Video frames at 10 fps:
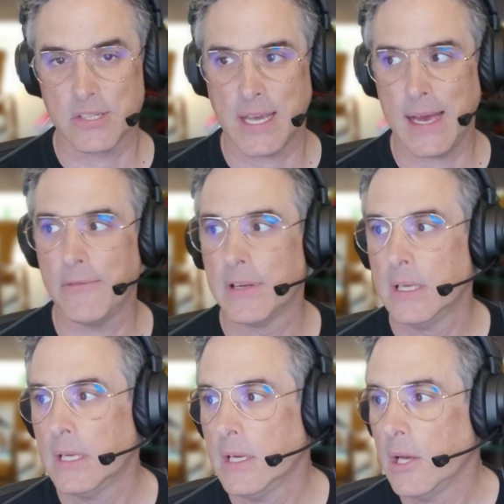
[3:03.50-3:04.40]
have.
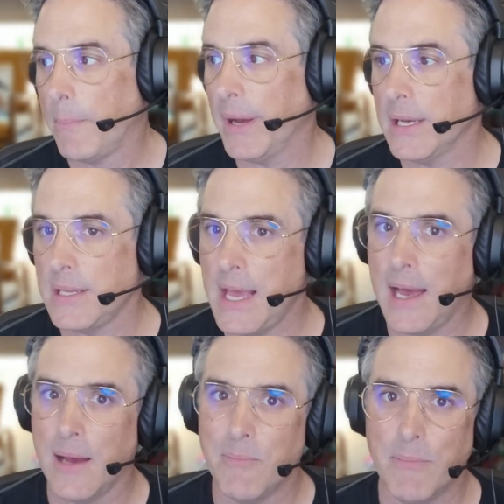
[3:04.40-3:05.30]
But
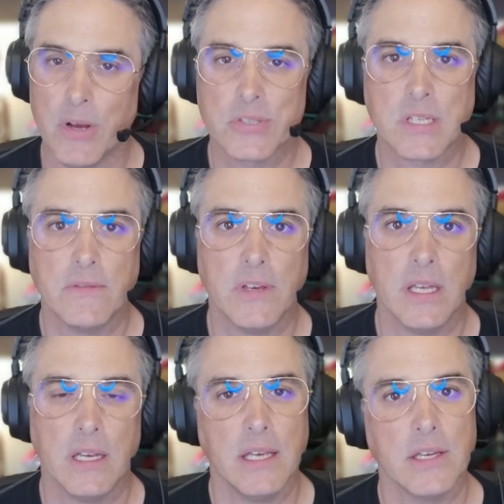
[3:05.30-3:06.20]
yeah, most of
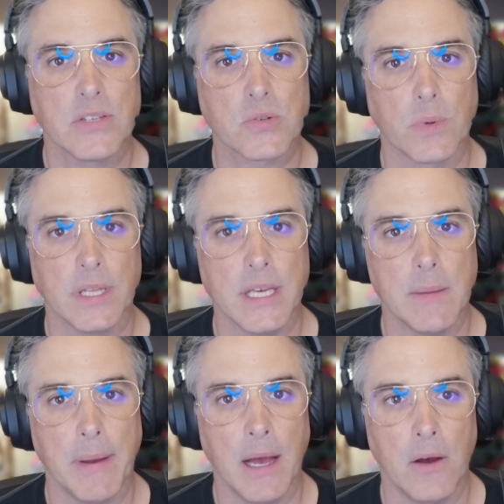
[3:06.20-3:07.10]
it is really
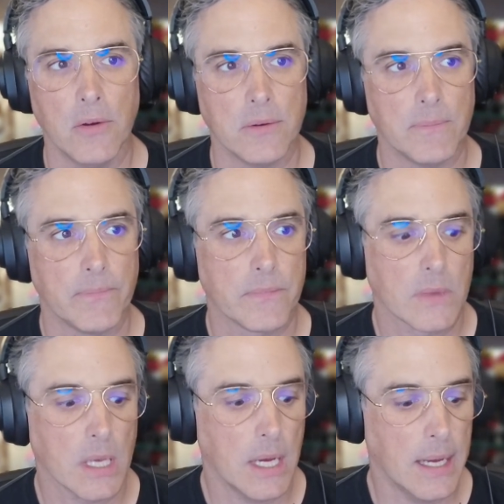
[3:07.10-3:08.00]
about
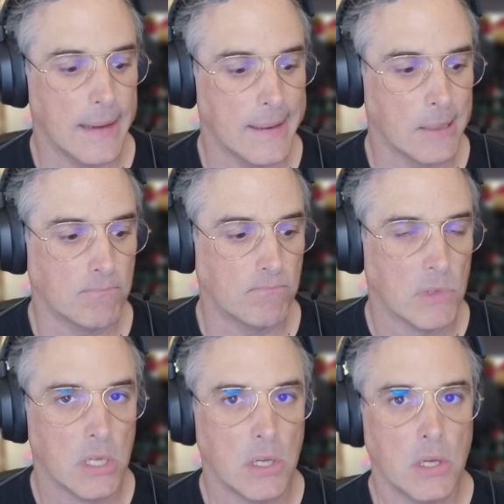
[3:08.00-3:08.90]
um,
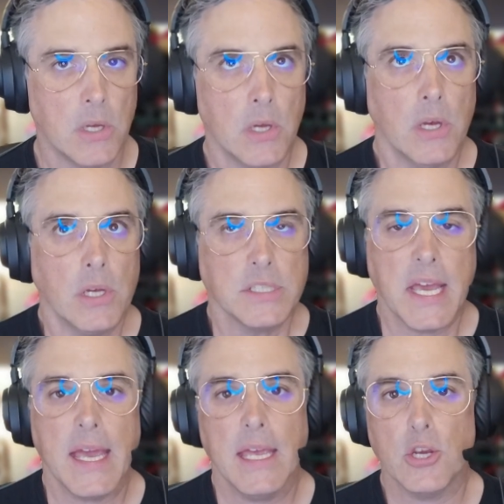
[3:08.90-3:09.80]

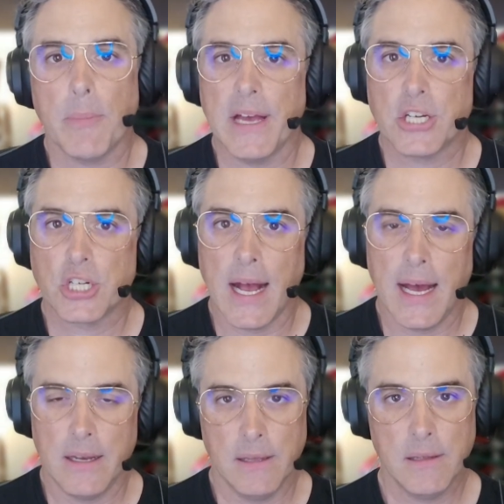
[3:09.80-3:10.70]
taking your best
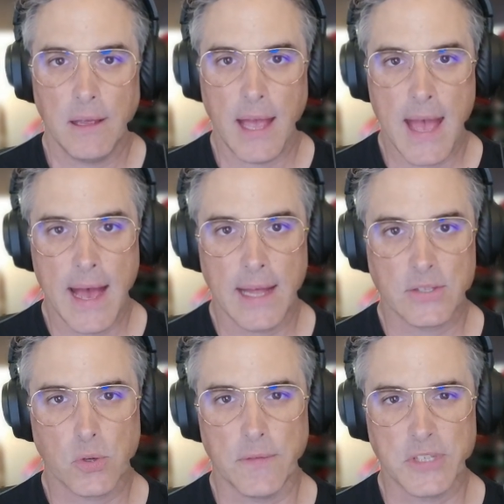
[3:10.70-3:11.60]
shot at
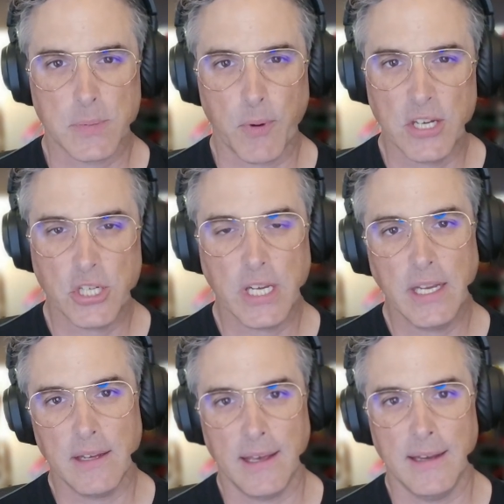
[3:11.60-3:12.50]
sort of a
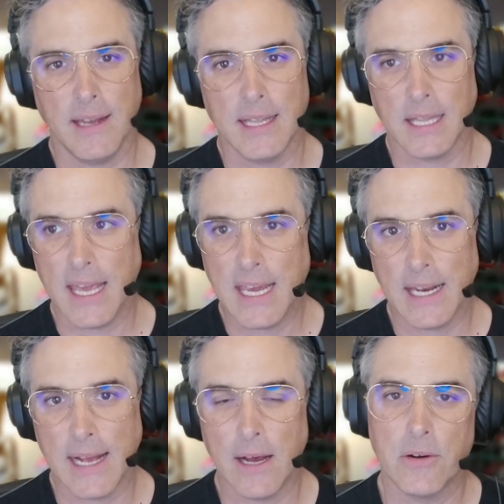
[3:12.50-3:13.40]
spreadsheet and laying it
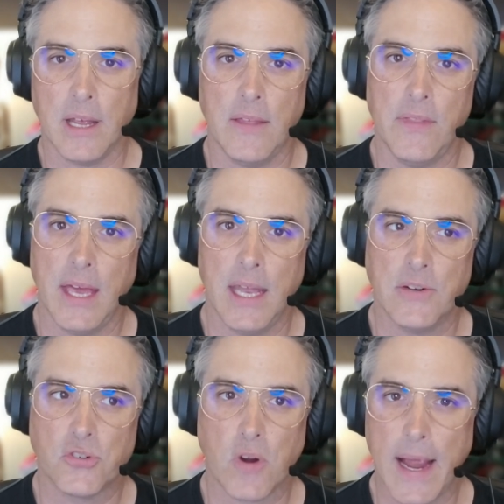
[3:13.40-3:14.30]
out and
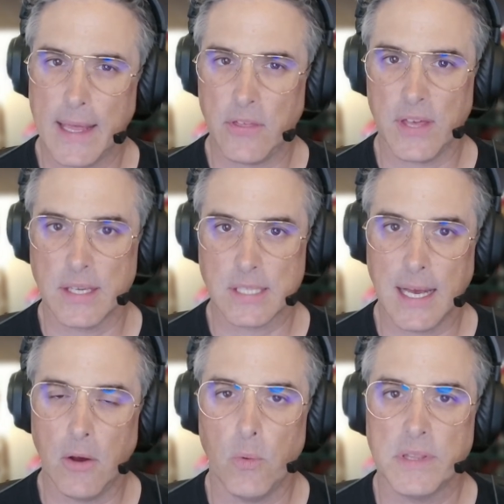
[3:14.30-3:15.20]
then trying things
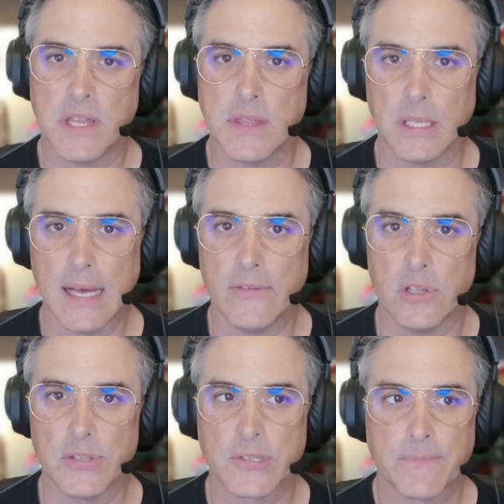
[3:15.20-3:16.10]
out within the
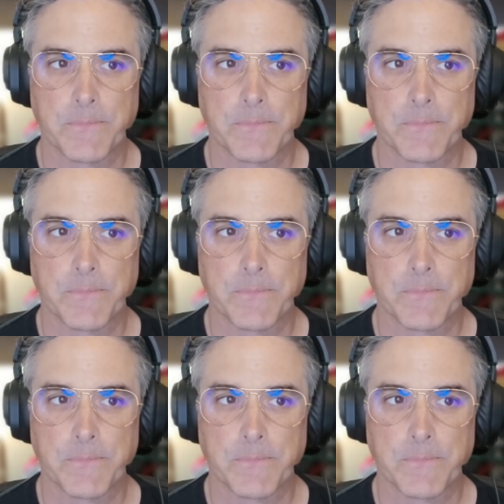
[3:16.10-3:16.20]
levels